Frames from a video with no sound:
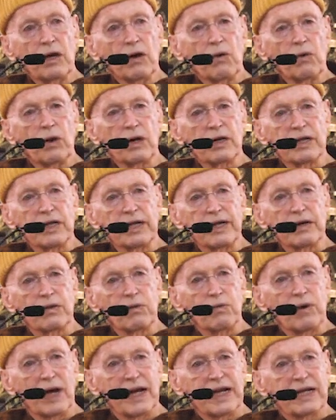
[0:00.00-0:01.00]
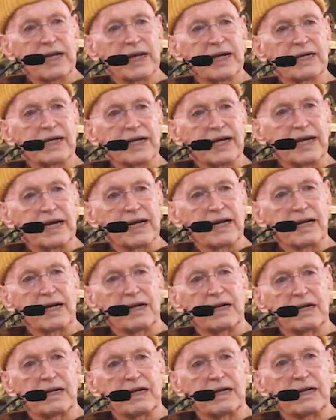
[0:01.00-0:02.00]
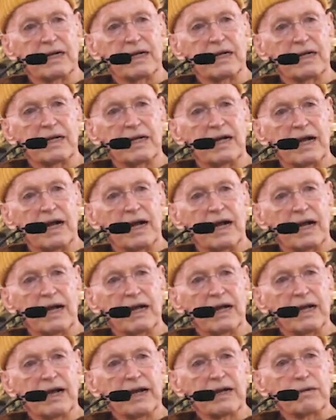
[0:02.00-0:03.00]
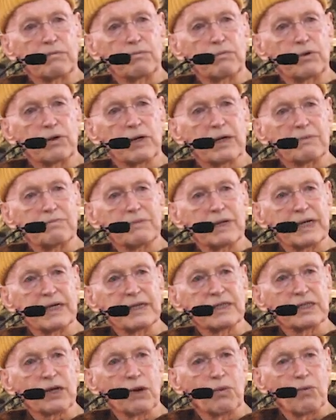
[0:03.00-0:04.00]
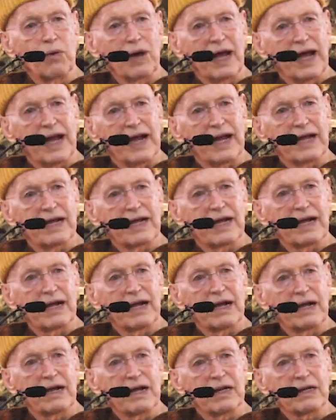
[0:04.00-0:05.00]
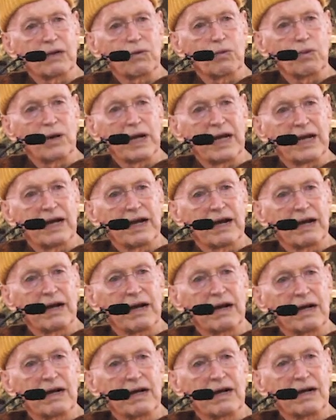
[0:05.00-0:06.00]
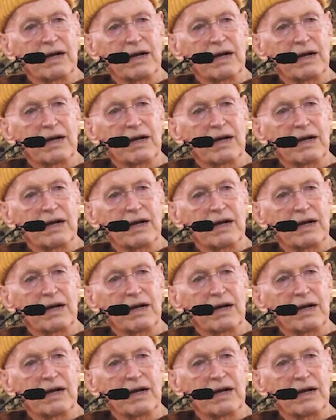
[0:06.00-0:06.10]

Where the awakening, like Buddha means awake and aware,